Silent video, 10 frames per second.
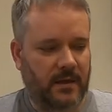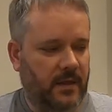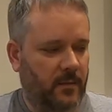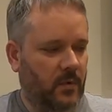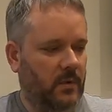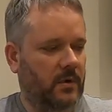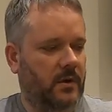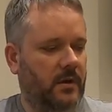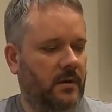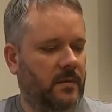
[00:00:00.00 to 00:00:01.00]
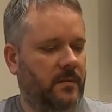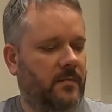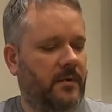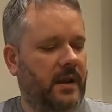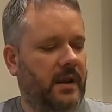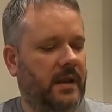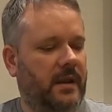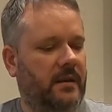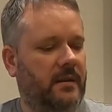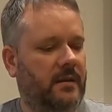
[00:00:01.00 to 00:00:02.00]
And then we'll look at bringing
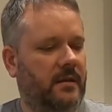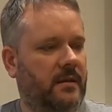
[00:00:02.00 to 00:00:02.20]
in